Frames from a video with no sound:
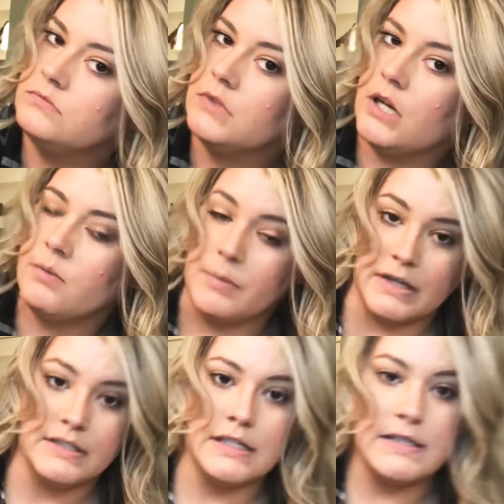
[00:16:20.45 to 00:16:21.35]
I
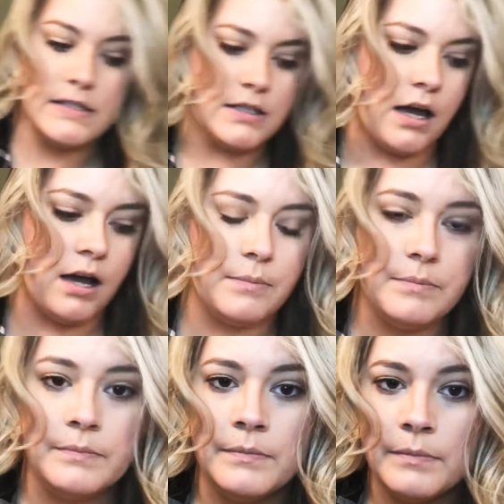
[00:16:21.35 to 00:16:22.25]
might tease the top,
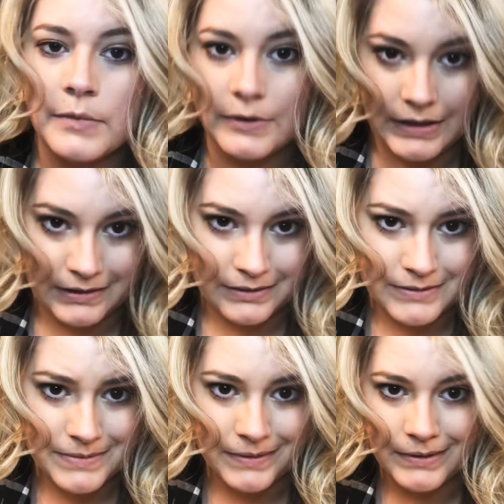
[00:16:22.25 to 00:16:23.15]
but right now
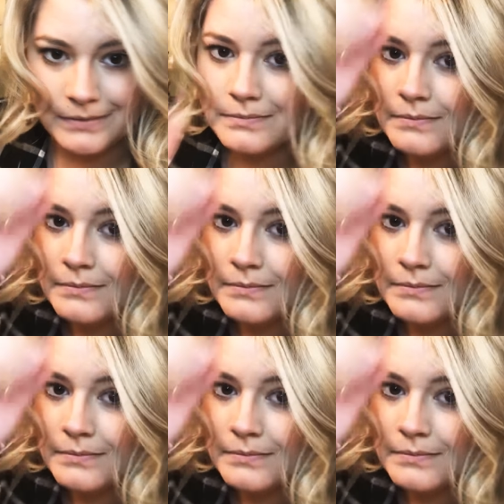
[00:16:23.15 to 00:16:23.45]
it's fine.